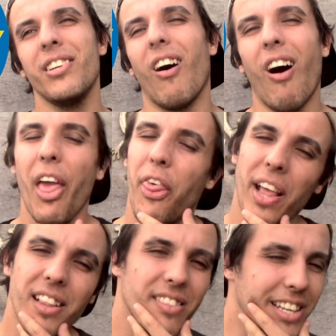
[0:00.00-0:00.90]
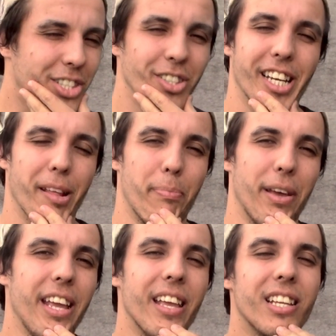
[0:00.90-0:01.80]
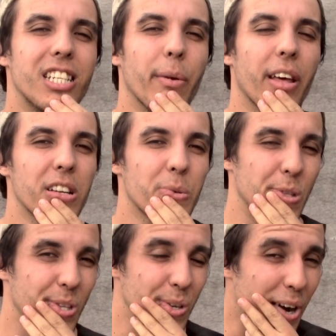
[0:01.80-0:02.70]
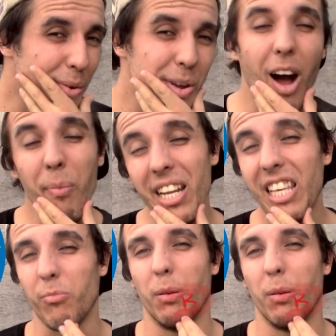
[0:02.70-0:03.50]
I think that they should get a B, to be honest with you. I'm going to give them